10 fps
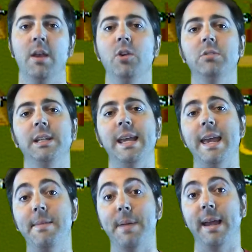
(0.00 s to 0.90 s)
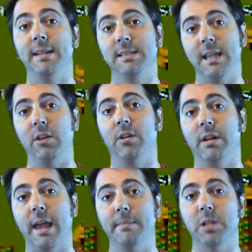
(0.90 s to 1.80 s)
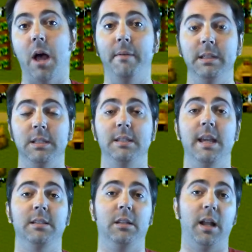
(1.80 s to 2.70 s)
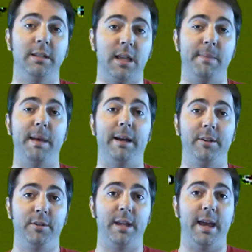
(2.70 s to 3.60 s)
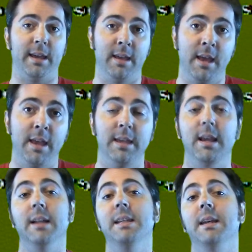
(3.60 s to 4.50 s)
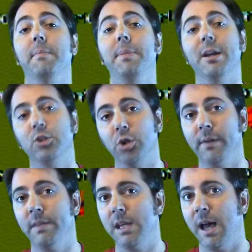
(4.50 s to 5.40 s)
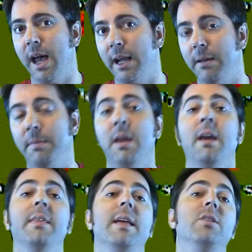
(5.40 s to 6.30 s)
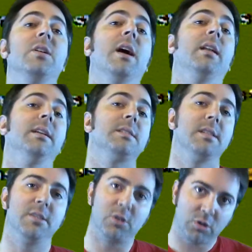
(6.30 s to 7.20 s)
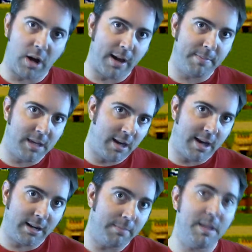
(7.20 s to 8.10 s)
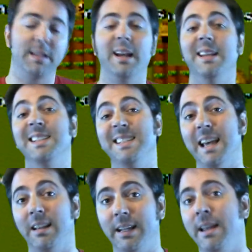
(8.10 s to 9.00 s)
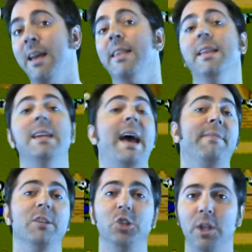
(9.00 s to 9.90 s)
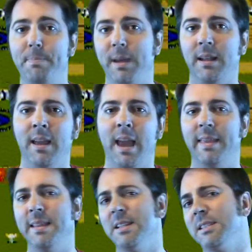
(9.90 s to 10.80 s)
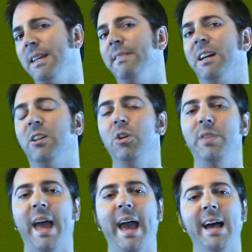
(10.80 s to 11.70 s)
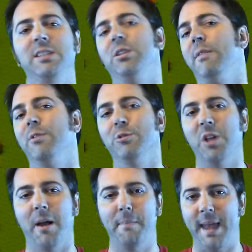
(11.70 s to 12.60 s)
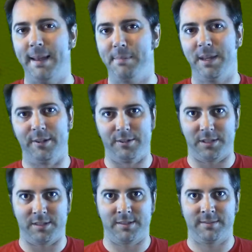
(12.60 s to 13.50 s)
Using eBay to sell your games obviously takes a lot of time out of your day. You gotta take a picture of the item, then you gotta list and describe the item, then you gotta sell it, then you have to ship it, and that doesn't even include the hassle of those non-paying bidders.